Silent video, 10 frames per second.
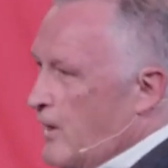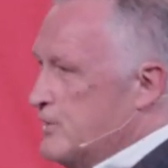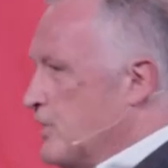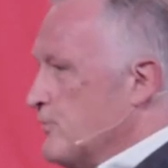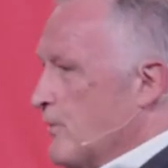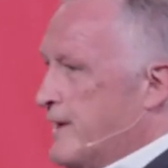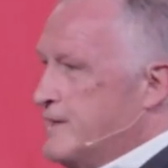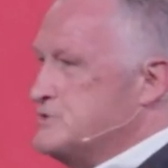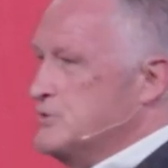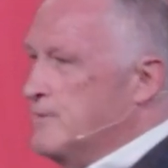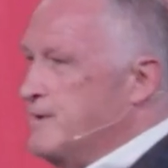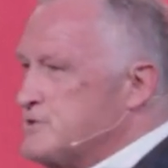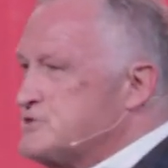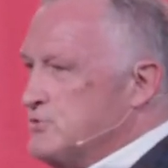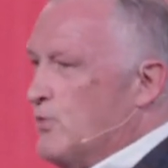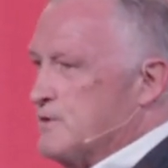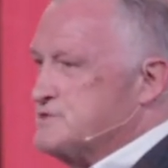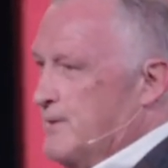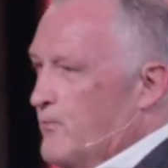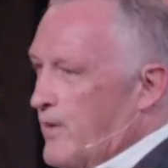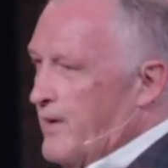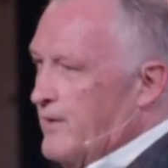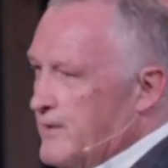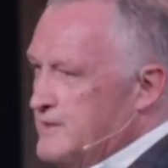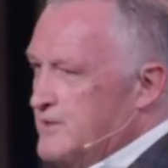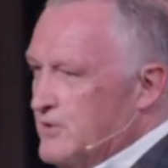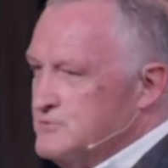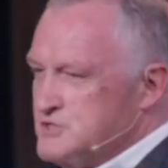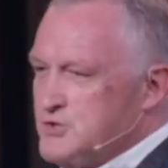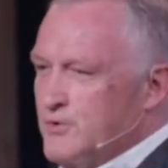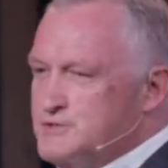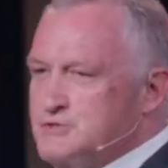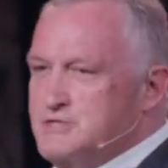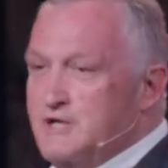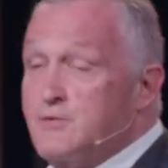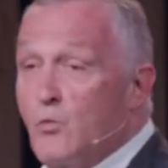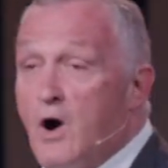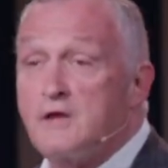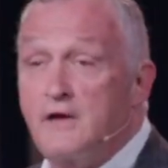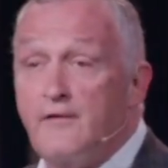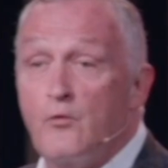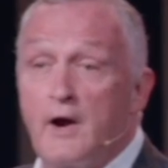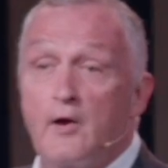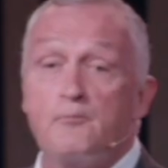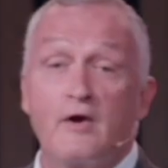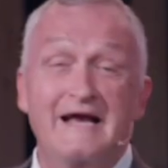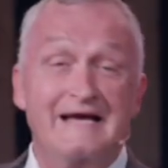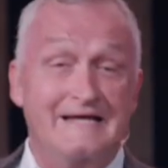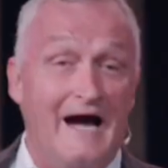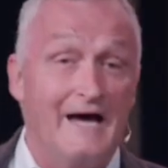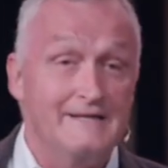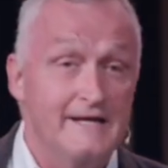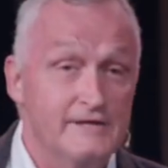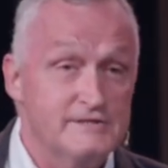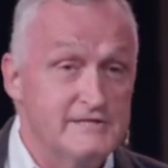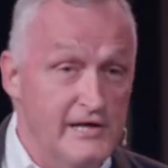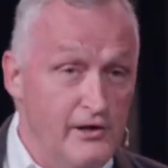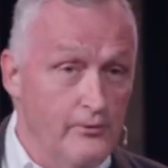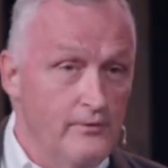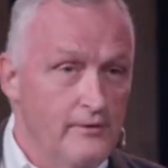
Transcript: Or you can run into them in a store somewhere and you don't just grit your teeth and walk the other way or pray to God they didn't see you.